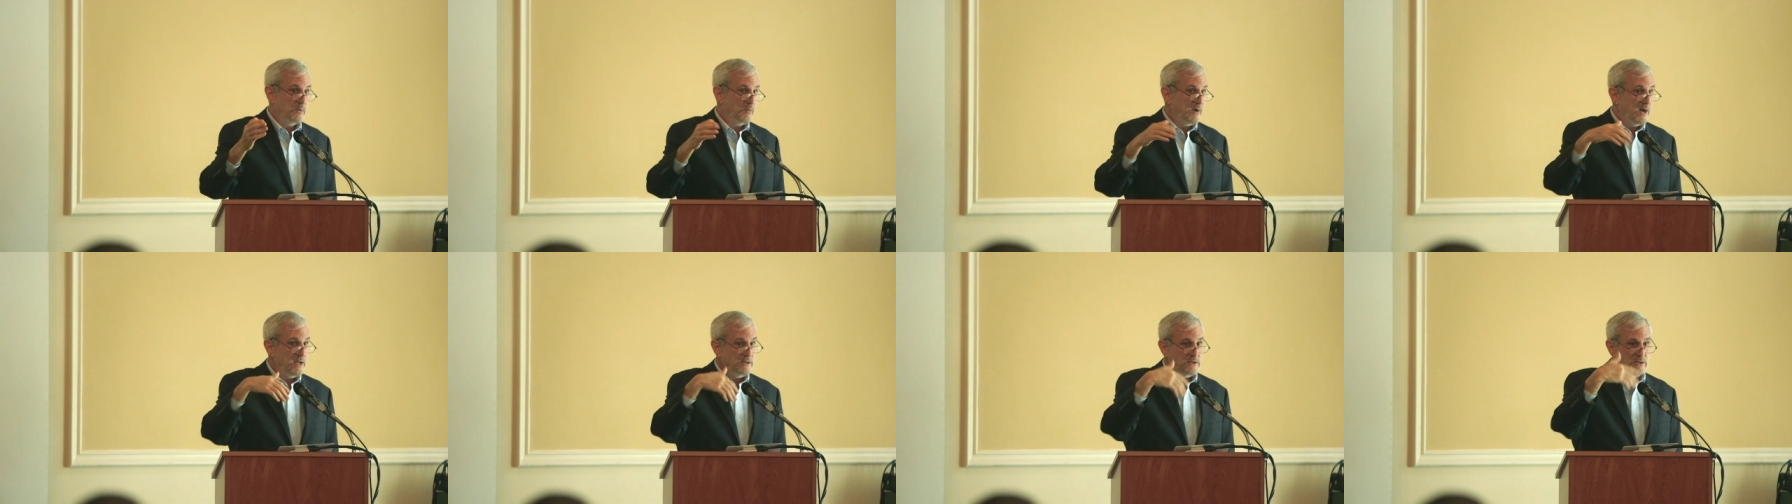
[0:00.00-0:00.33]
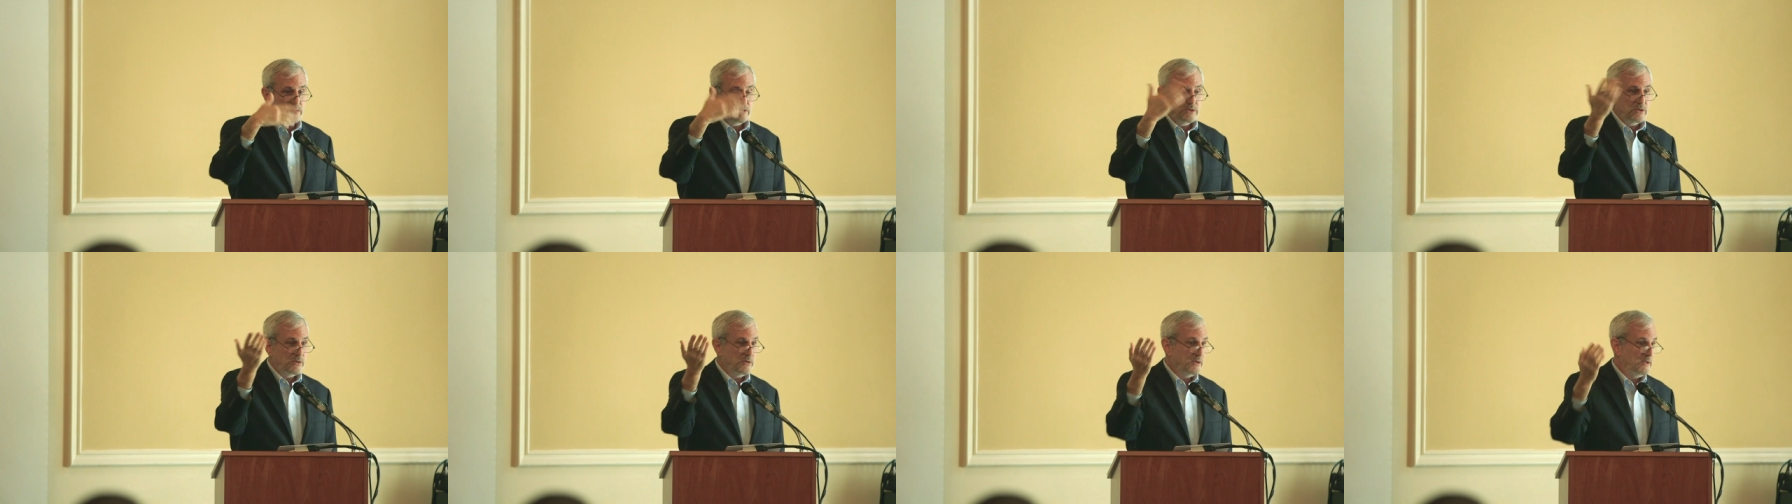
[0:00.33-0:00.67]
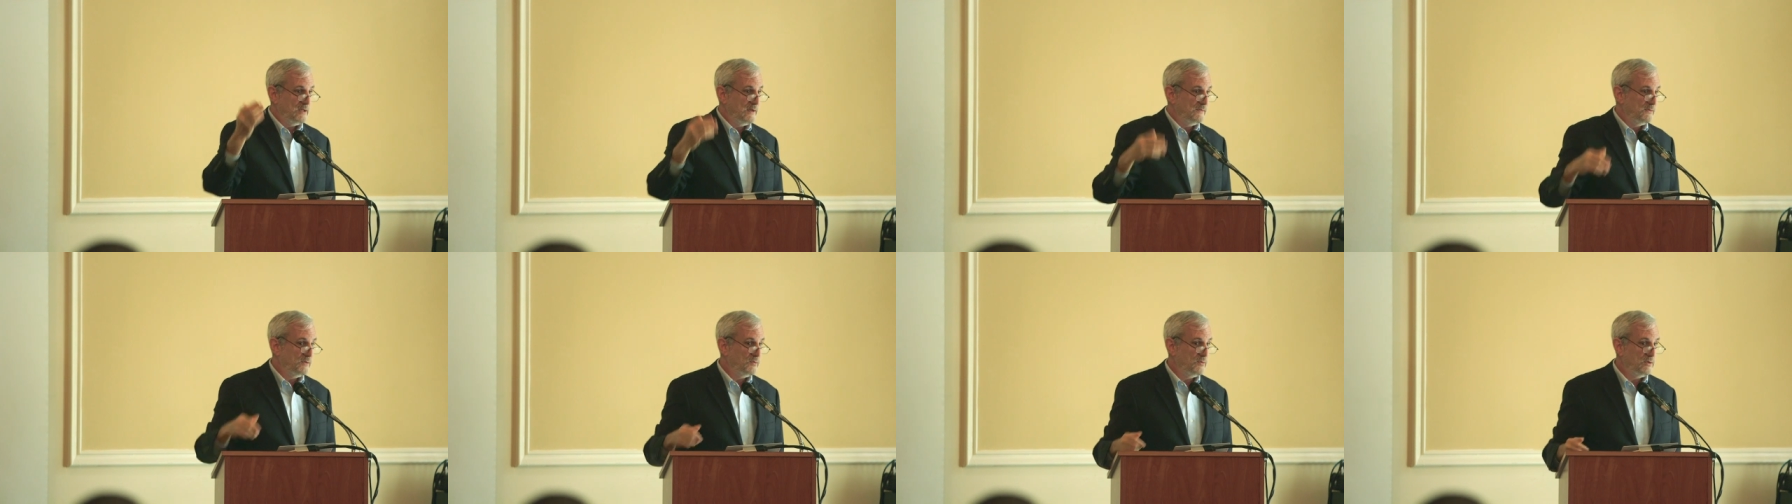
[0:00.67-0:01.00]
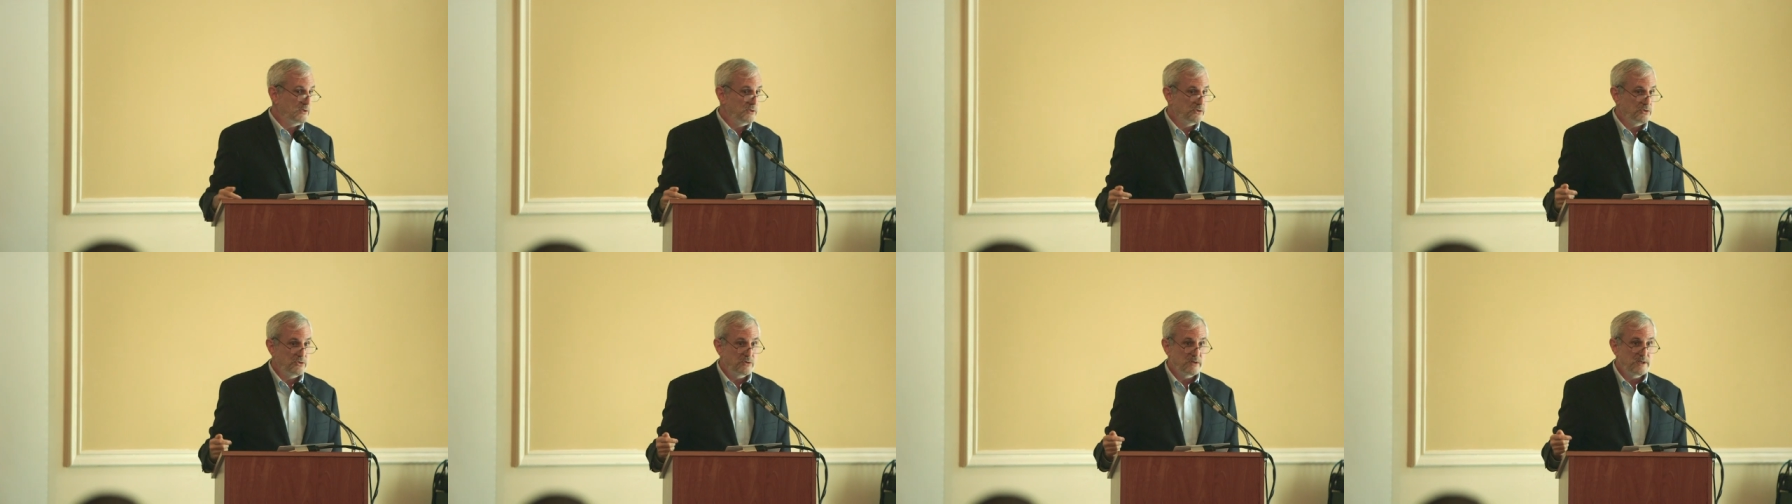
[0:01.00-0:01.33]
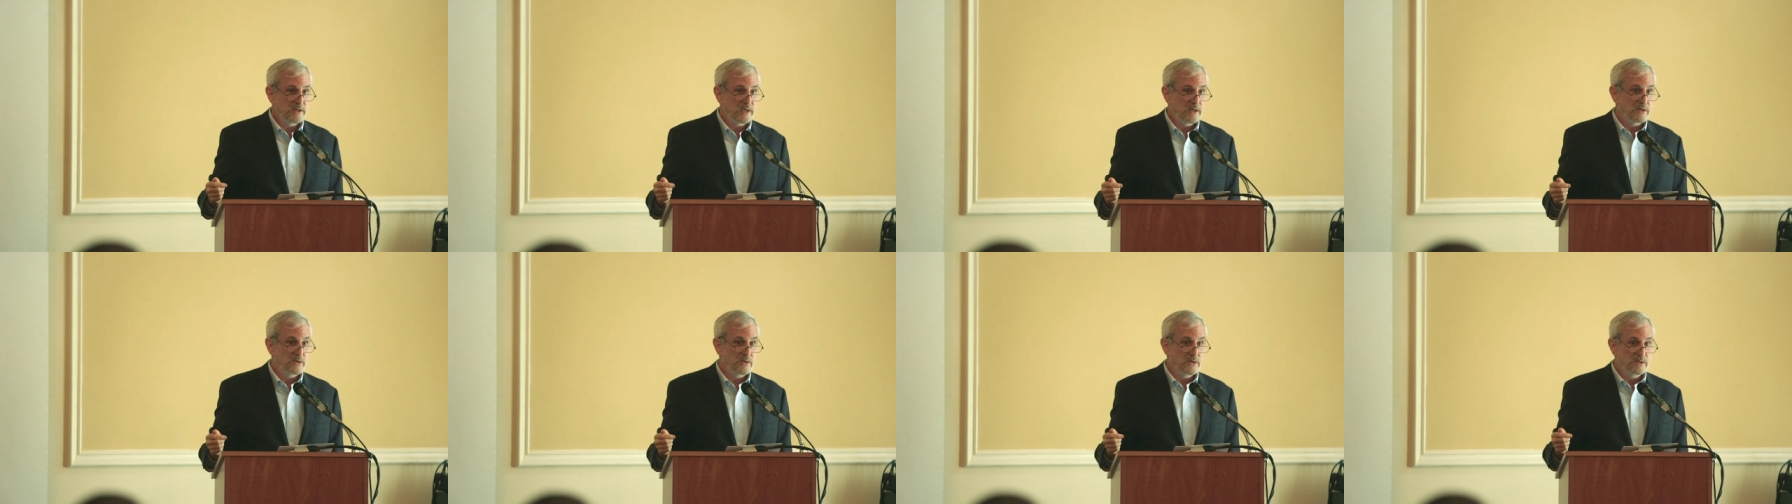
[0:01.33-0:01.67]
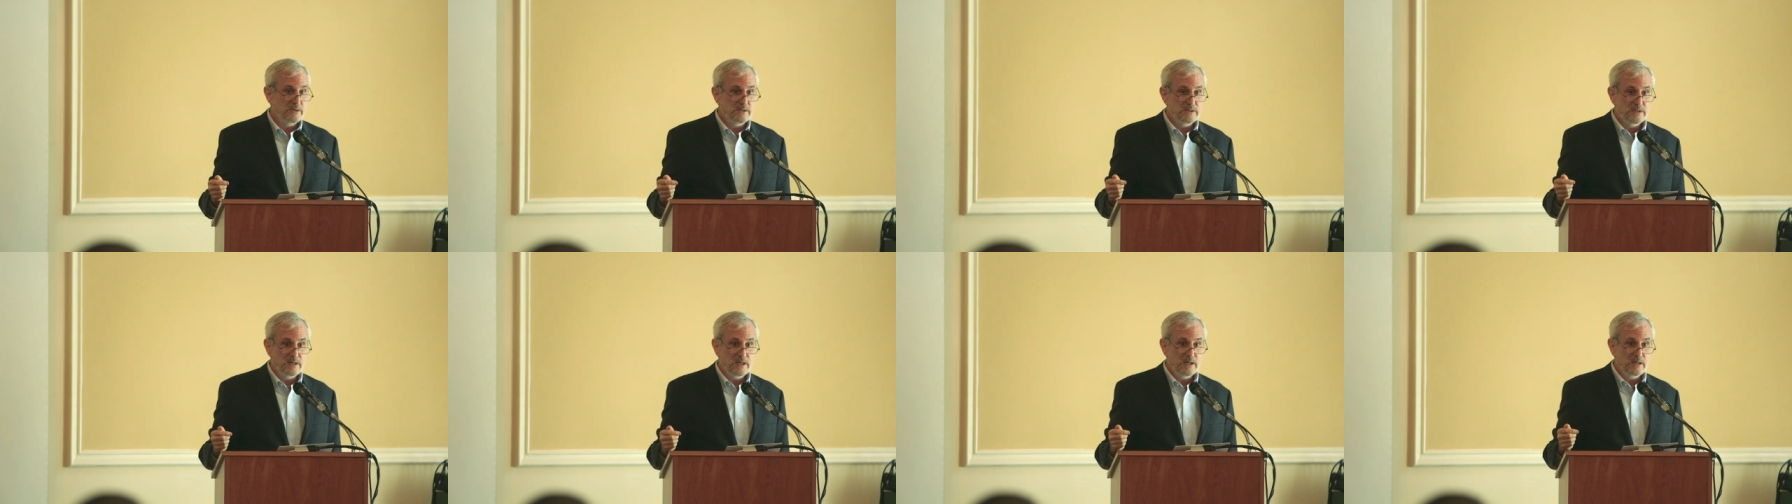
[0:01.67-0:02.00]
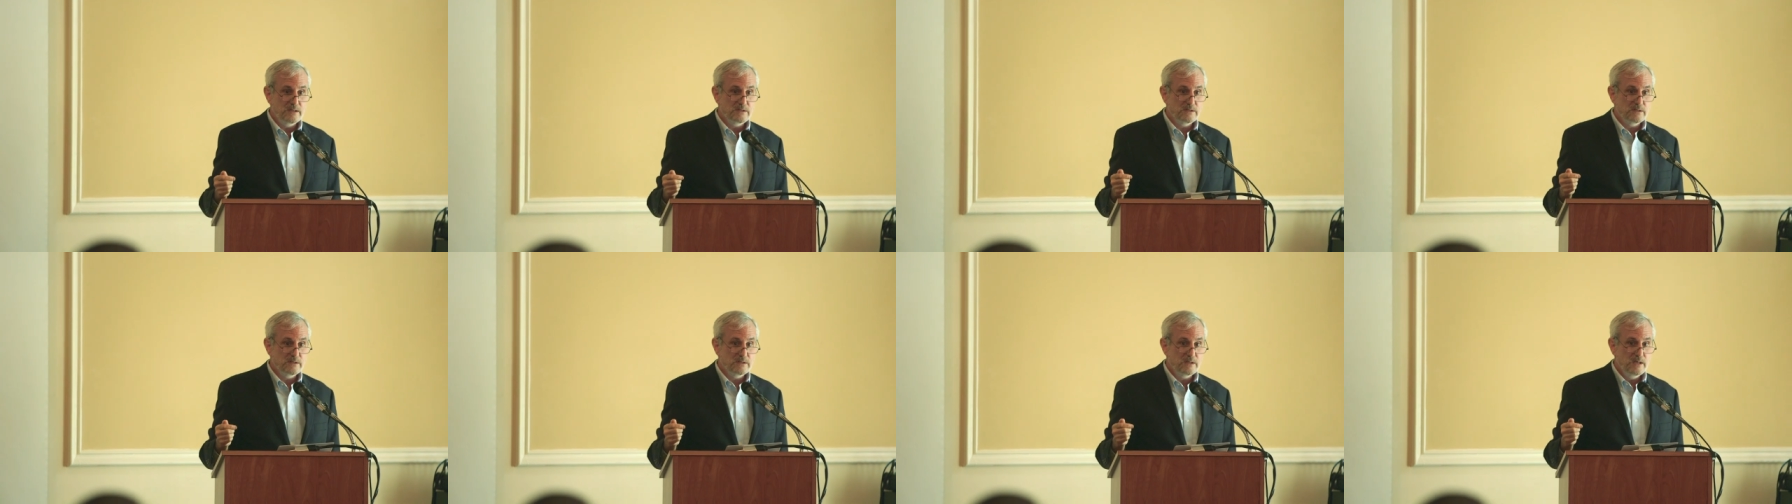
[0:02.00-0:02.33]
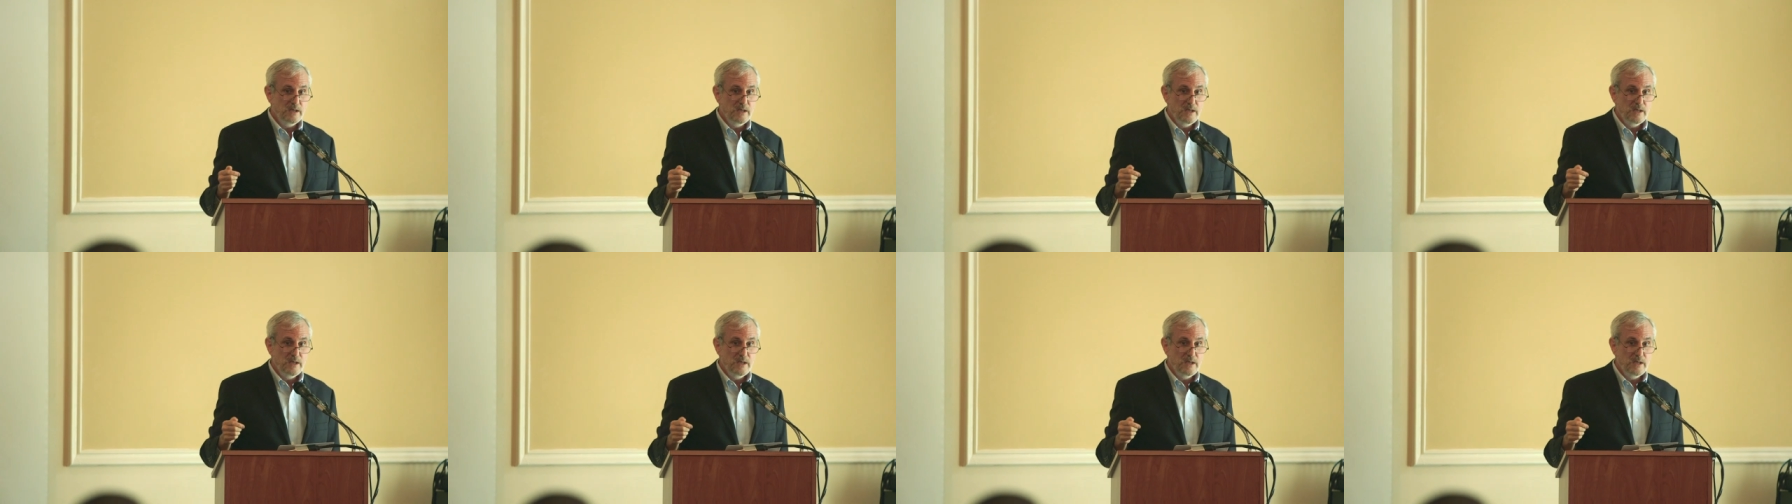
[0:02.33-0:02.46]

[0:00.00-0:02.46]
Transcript: Why should Turkey have to re-adjudicate all these cases?